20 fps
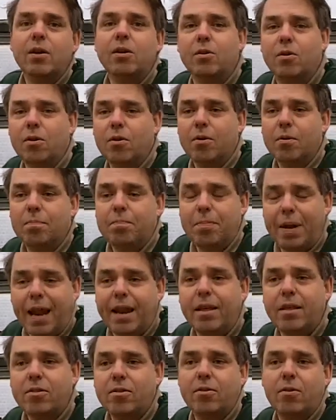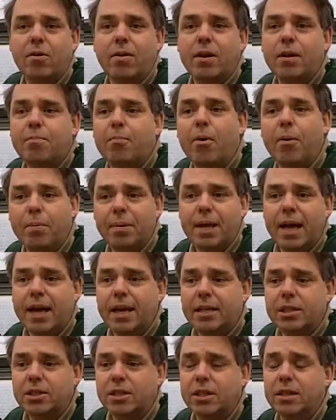you're planning to do any
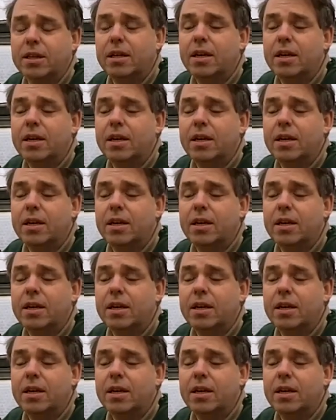propagation.